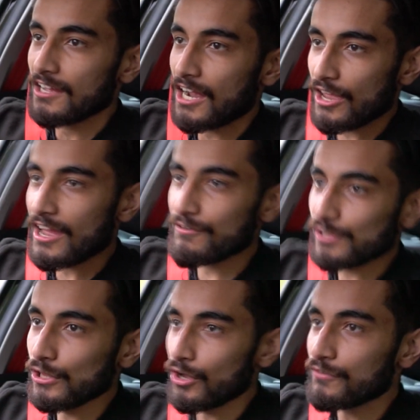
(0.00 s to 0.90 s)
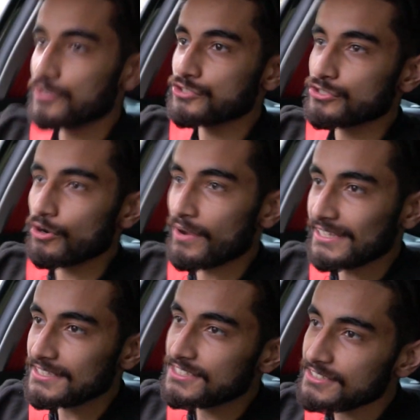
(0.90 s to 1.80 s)
I have a lot of control, and
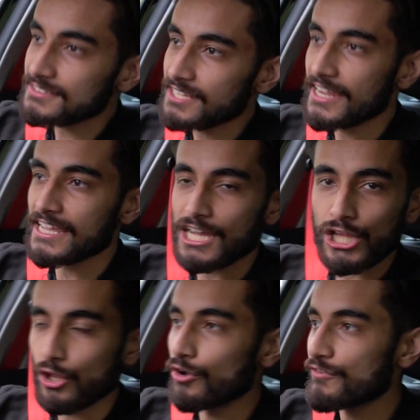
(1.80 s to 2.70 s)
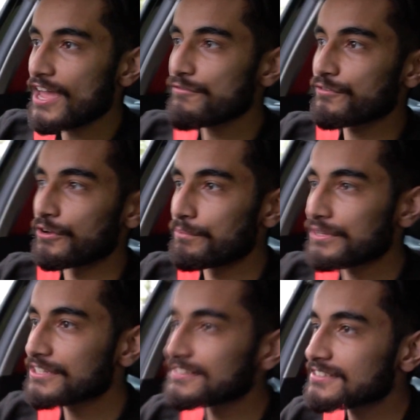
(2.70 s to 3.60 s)
it does take a lot of effort,
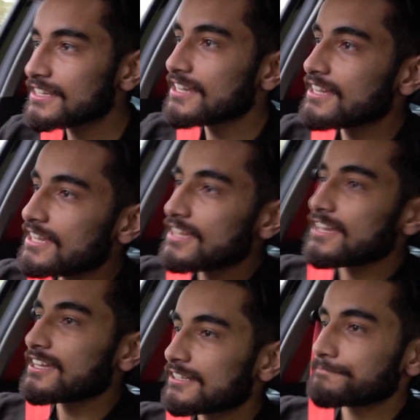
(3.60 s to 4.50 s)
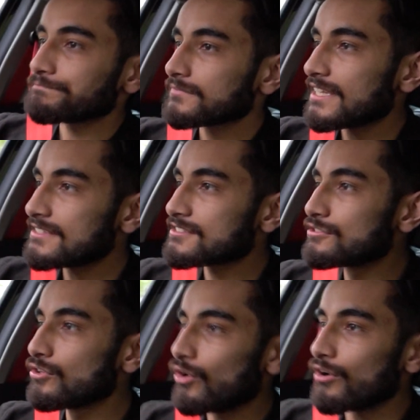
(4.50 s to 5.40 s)
because it's
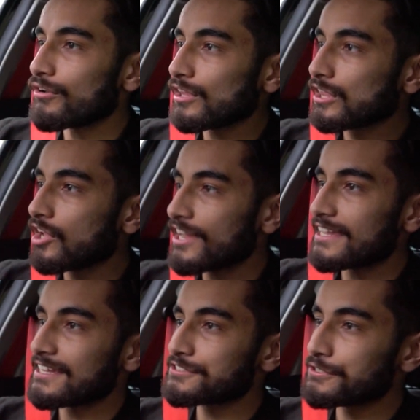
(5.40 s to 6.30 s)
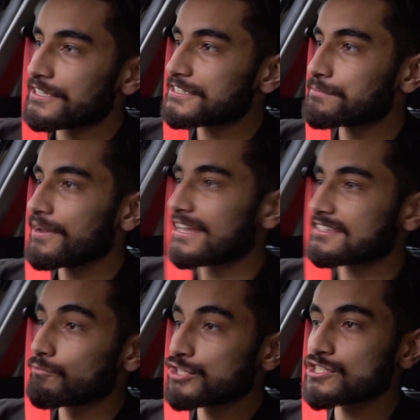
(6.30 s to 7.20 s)
not light as you'd expect,
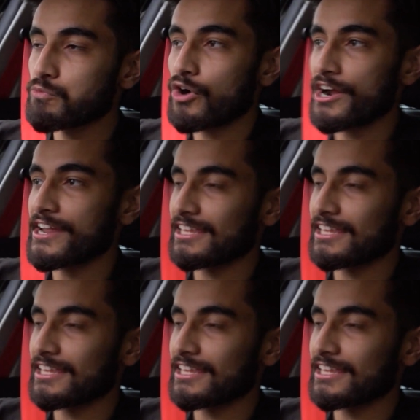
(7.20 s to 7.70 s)
and which is what I